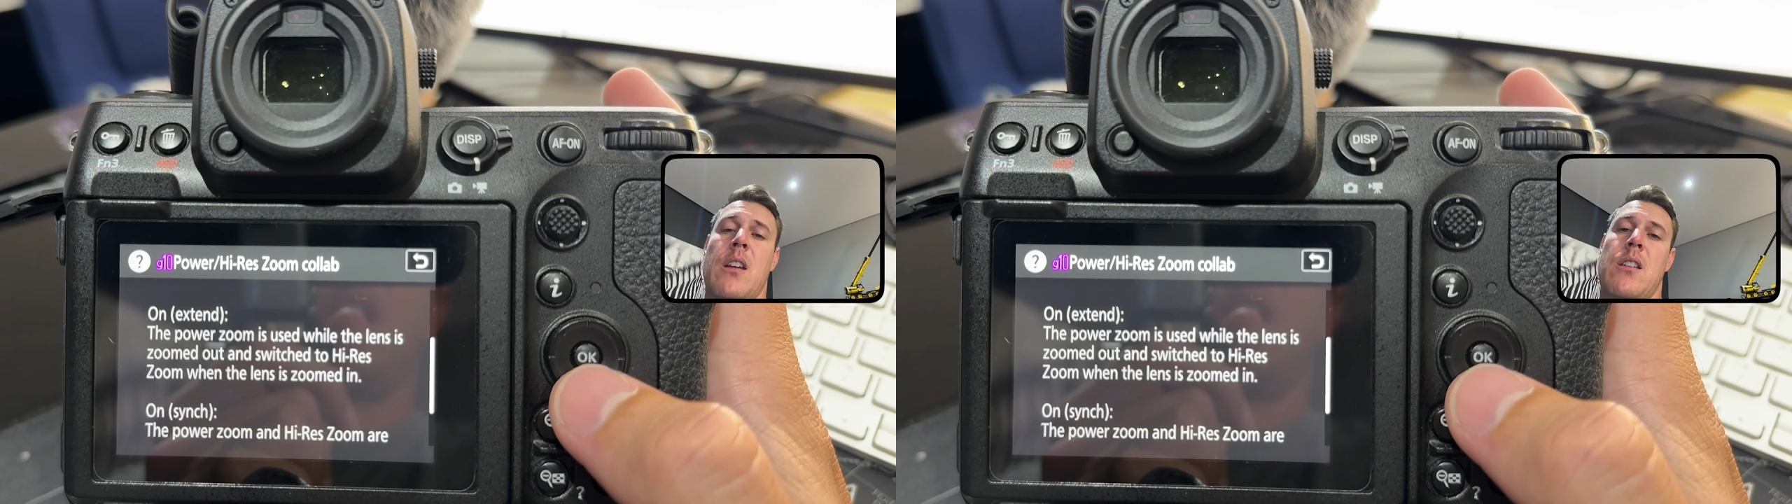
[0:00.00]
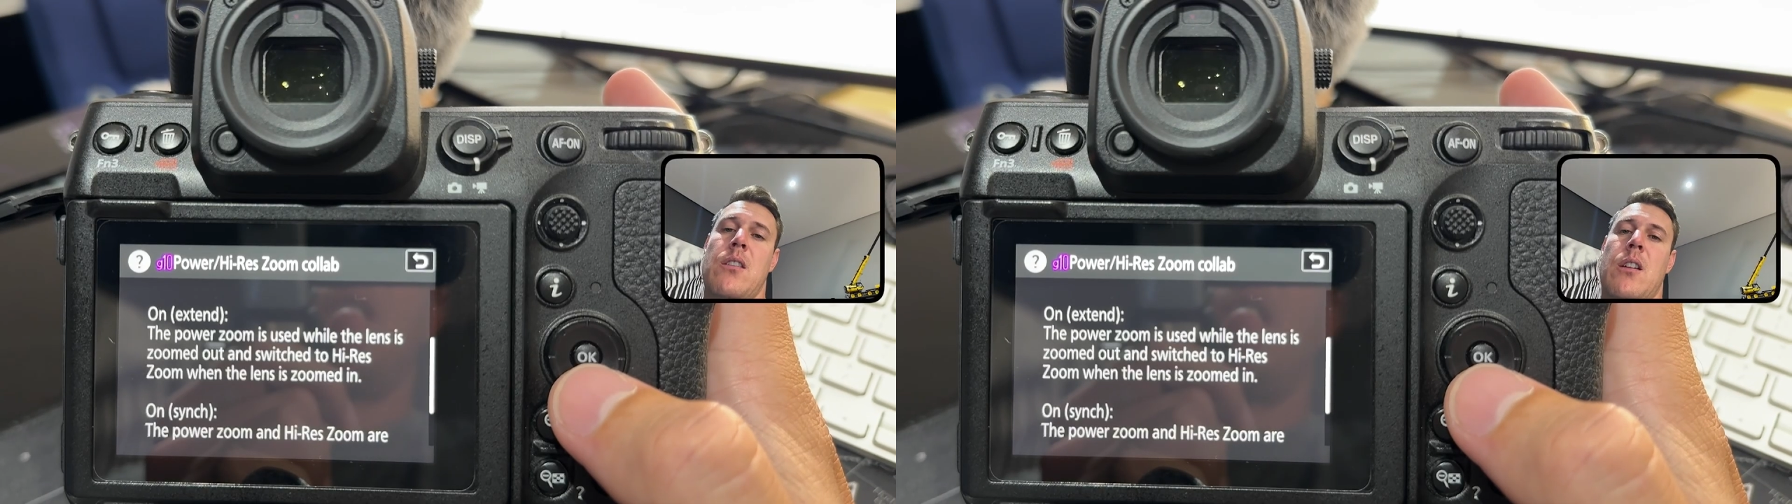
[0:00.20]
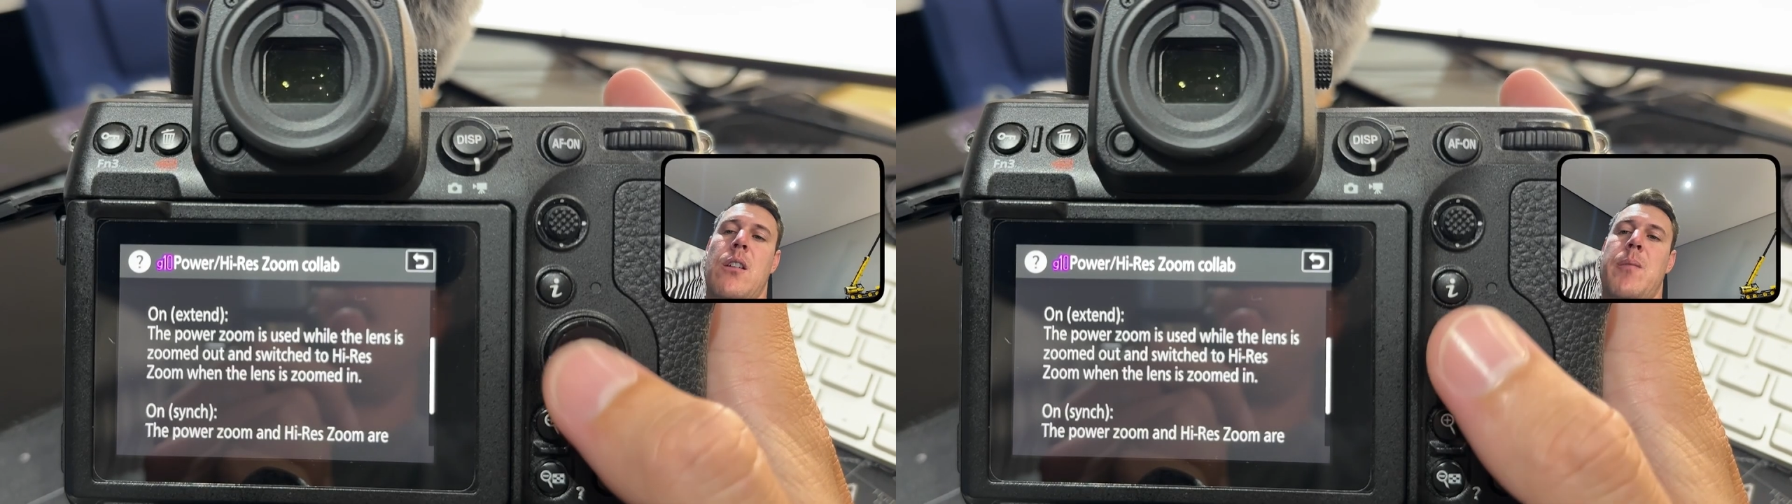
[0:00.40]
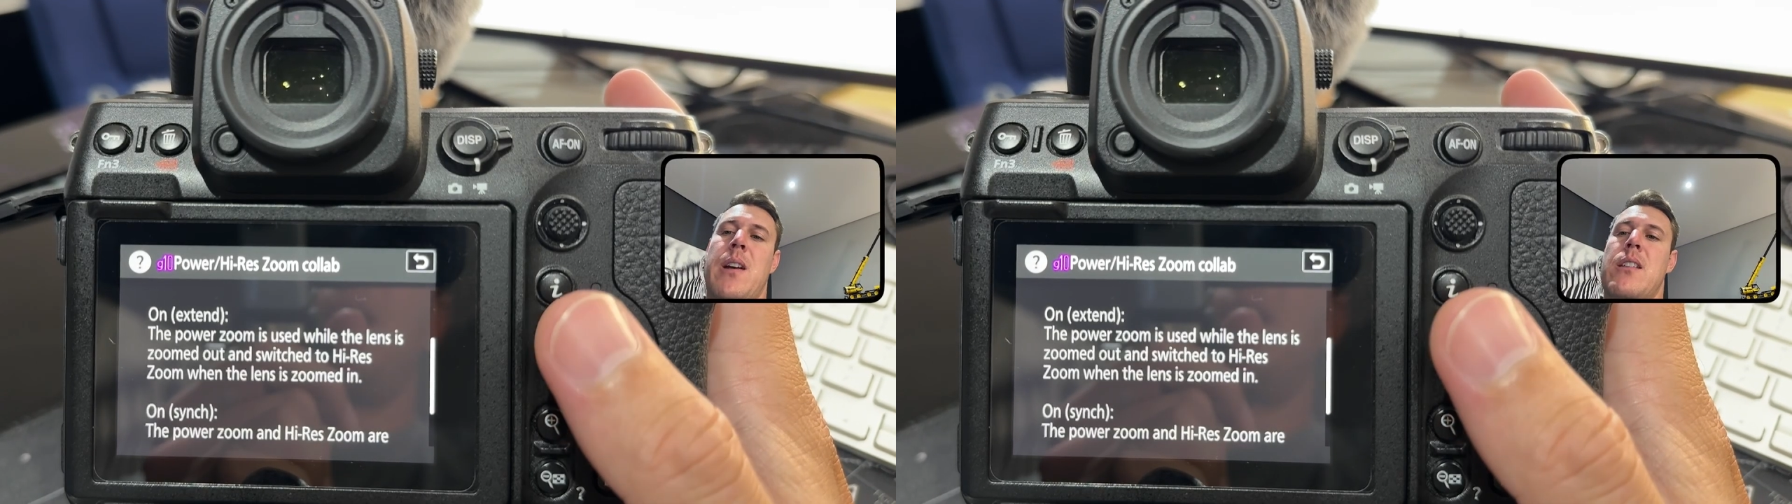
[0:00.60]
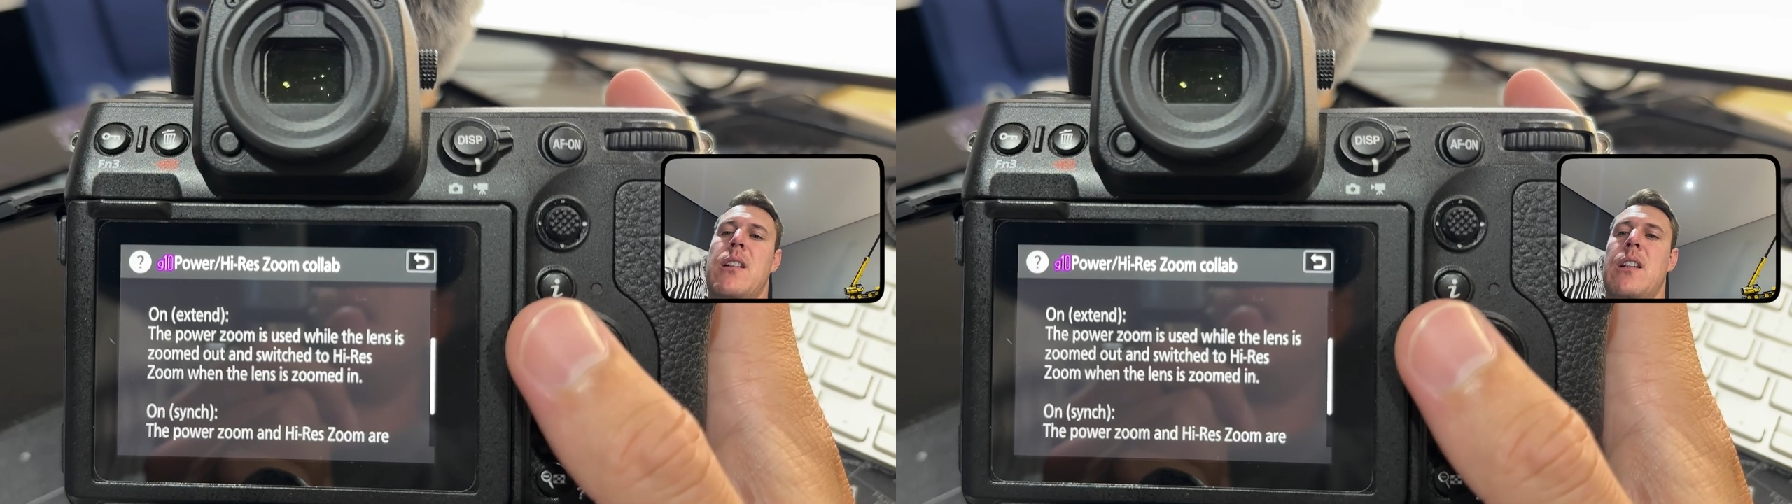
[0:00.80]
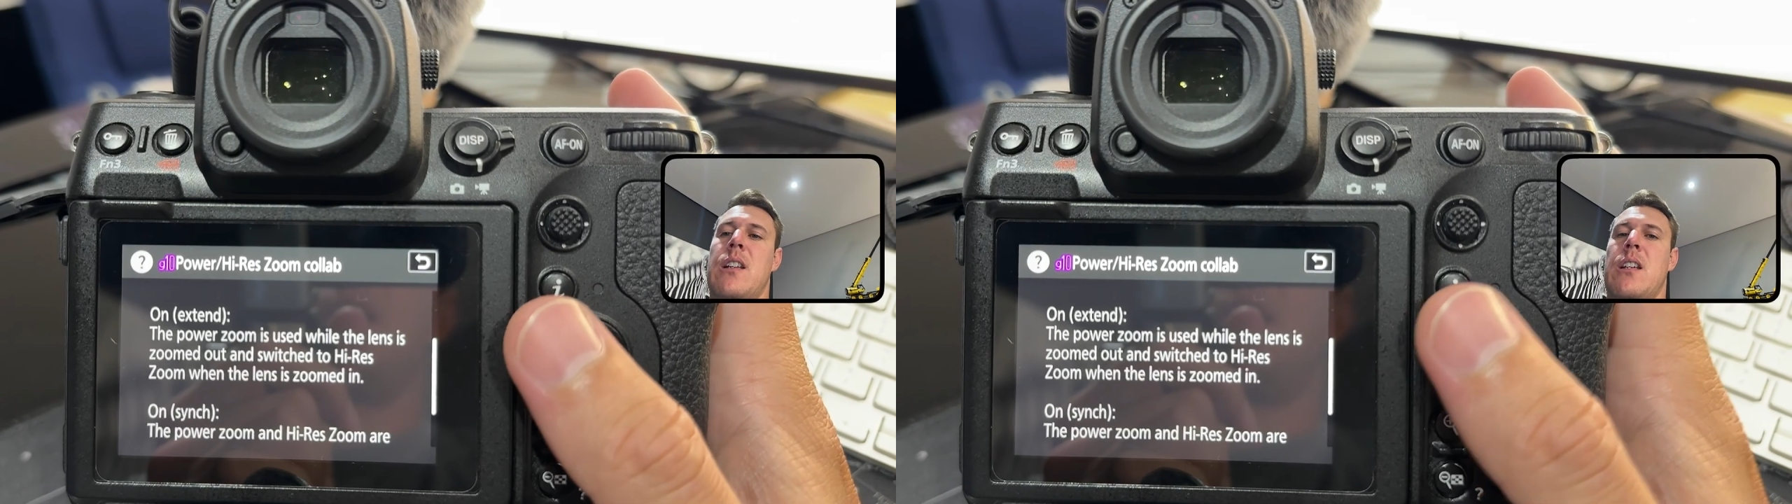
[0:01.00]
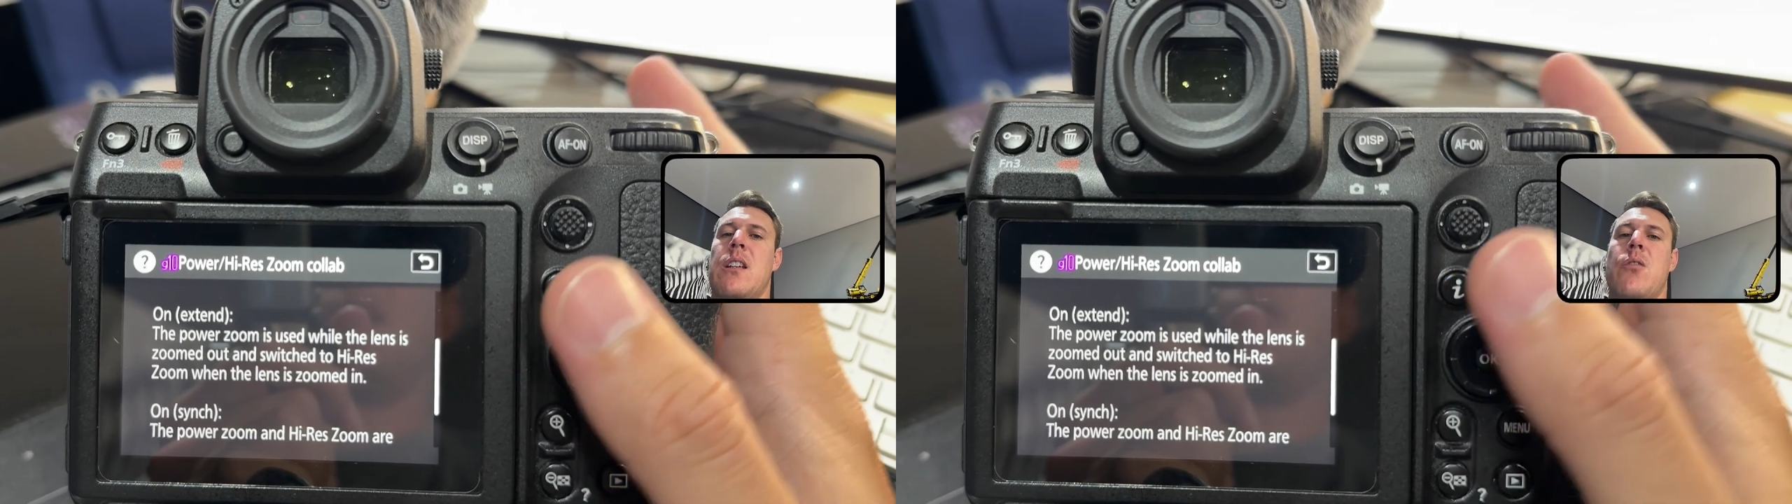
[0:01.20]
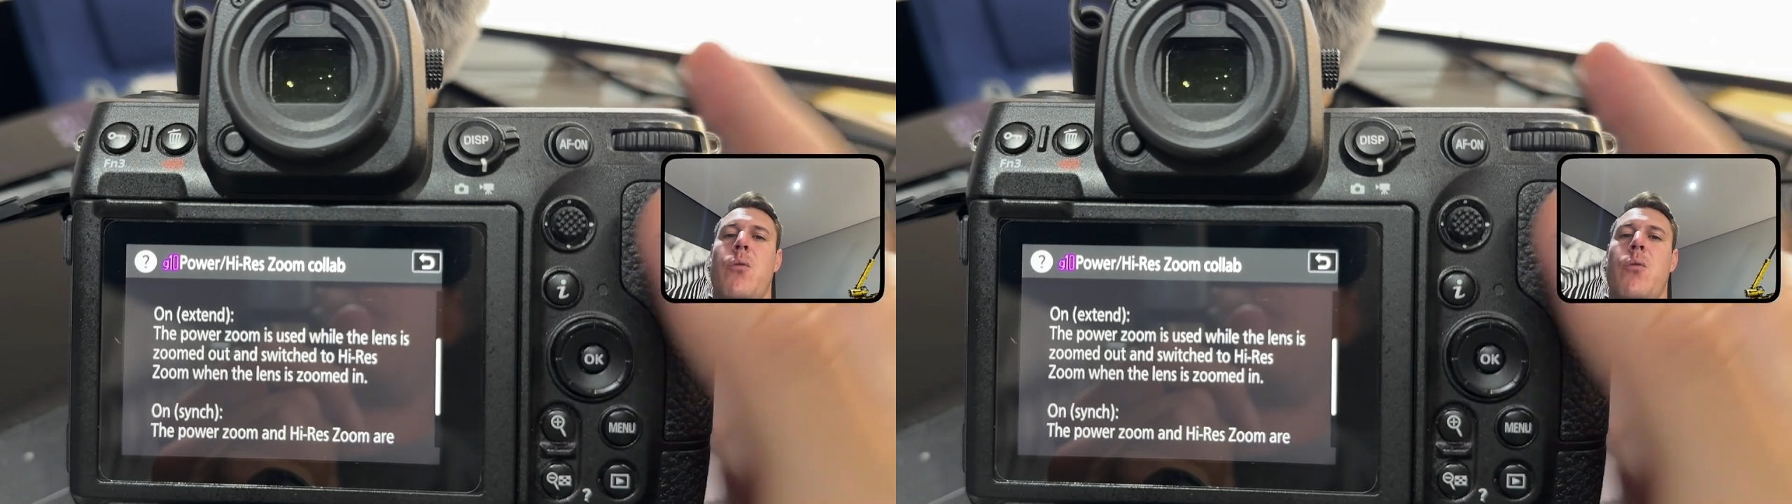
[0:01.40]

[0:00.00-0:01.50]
So basically,